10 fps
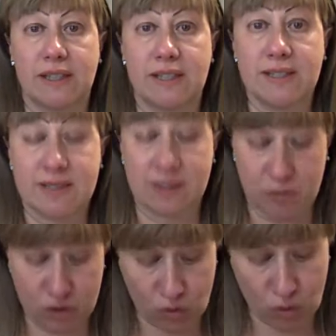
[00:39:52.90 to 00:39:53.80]
He is
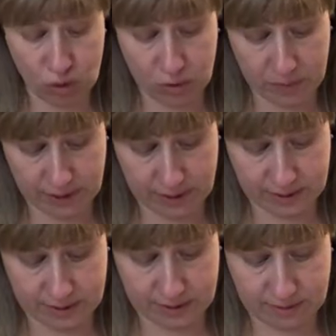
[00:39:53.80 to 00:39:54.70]
absorbing
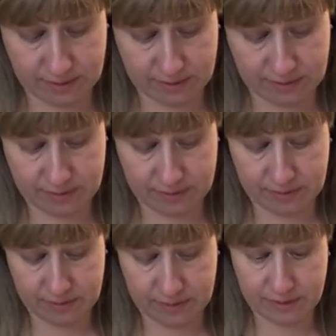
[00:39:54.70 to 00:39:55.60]
it.
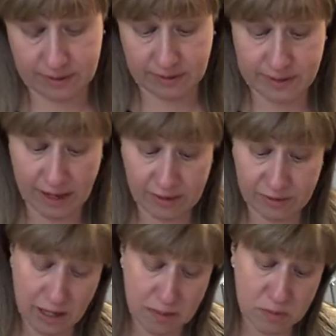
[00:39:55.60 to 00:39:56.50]
The
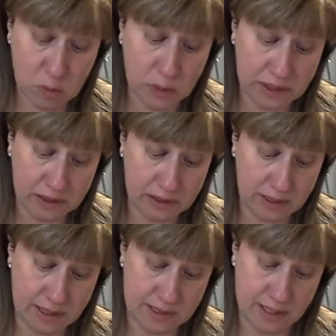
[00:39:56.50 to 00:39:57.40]
death came quickly,
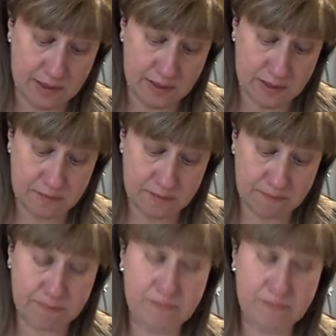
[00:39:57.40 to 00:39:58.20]
he says.